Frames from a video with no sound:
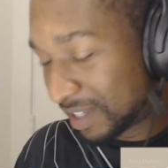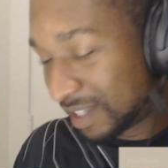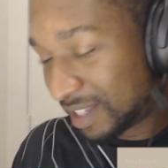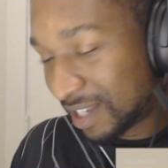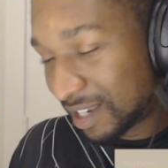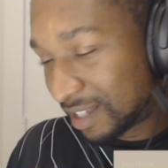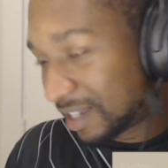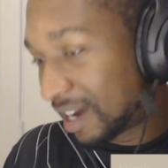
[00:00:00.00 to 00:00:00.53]
It's
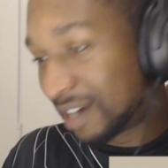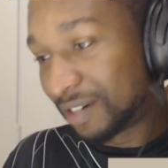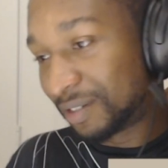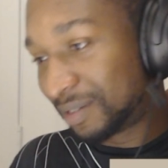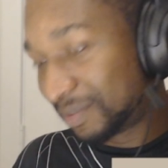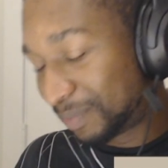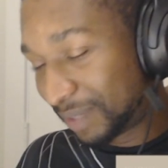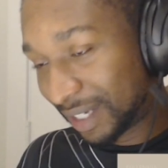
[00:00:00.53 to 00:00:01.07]
in the title,
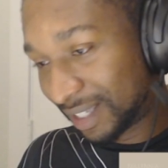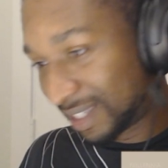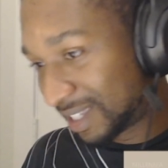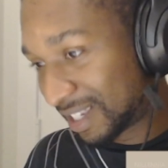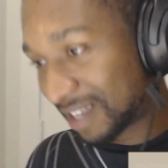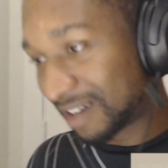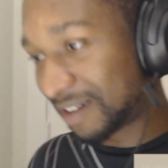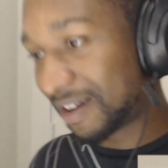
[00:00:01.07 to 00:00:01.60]
but
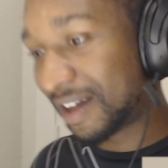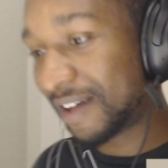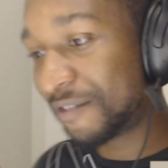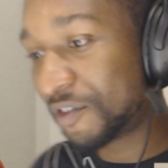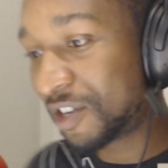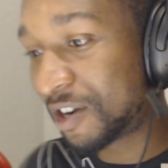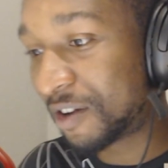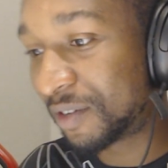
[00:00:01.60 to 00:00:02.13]
still,
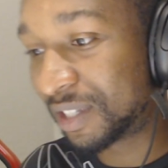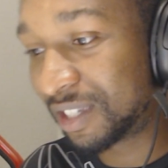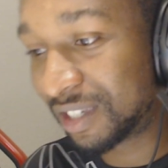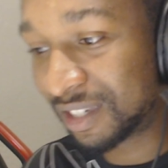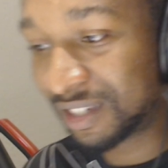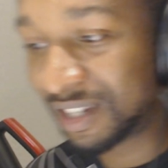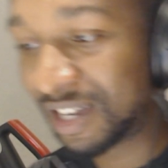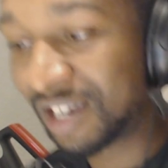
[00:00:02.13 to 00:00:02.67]
you know,
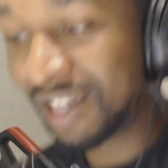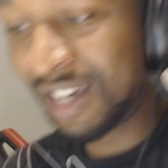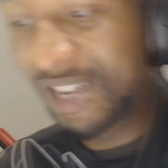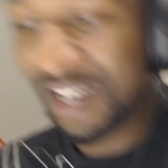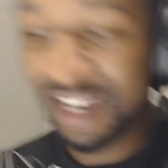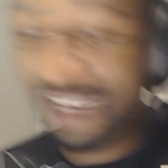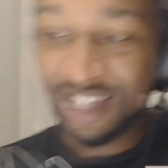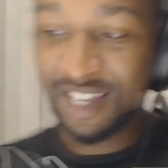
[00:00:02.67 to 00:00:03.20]
it's
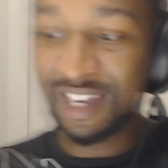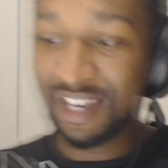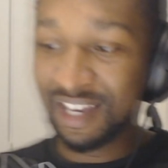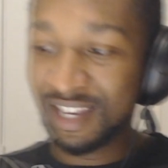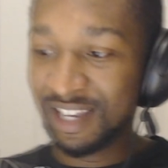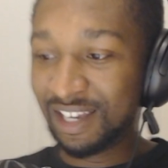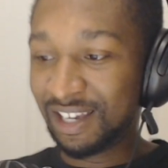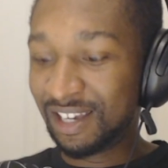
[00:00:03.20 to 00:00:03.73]

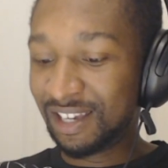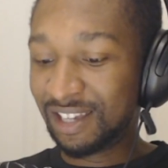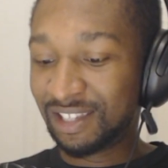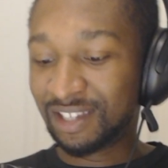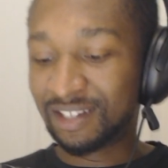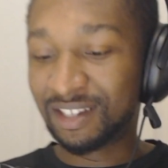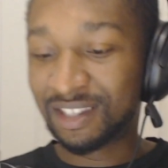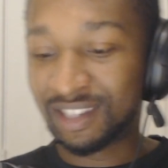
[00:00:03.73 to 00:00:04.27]
it's a
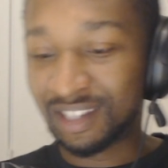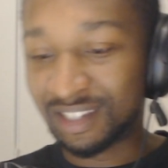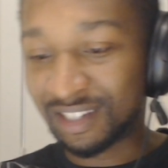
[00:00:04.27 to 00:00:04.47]
good thing to